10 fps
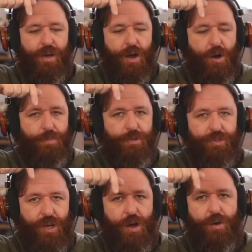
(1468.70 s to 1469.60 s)

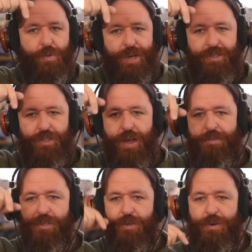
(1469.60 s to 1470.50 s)
Almost always you
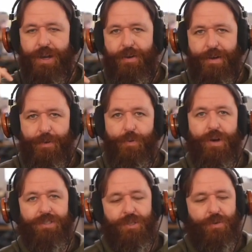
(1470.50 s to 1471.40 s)
have to do it. Now every
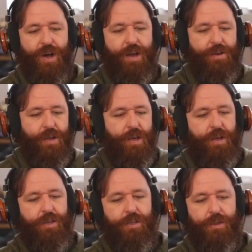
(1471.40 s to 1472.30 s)
once in a while
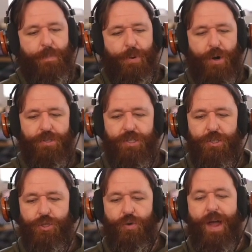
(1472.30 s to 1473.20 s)
the
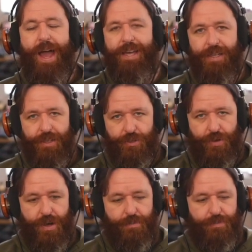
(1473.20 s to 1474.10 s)
person tracking the
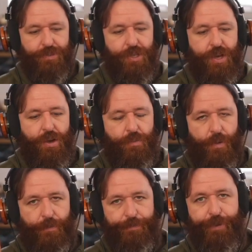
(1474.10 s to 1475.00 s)
drums
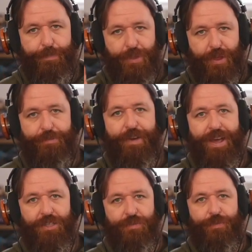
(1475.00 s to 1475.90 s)
will flip the
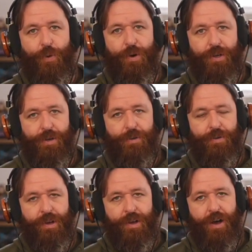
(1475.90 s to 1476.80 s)
phase for
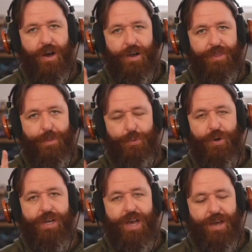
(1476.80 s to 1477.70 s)
you on the
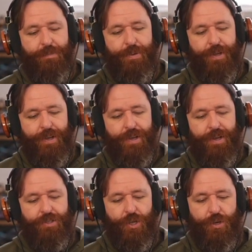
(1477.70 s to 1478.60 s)
preamp.
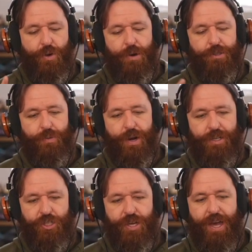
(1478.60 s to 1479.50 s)
So you always want
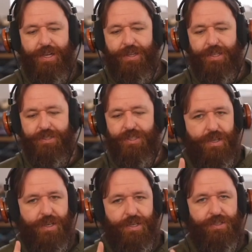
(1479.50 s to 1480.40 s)
to check this.
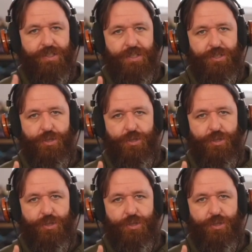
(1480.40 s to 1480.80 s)
Is the